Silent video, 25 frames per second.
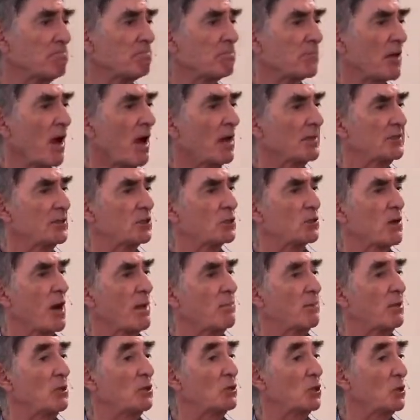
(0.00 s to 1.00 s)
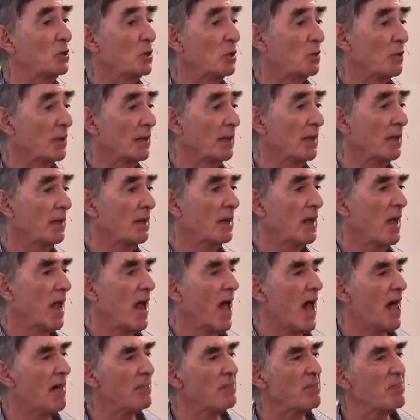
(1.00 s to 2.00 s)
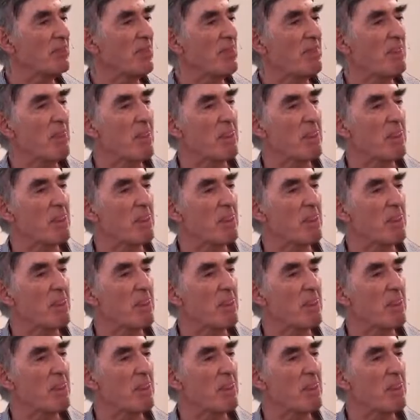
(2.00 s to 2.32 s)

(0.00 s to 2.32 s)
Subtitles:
are describing jewelry. And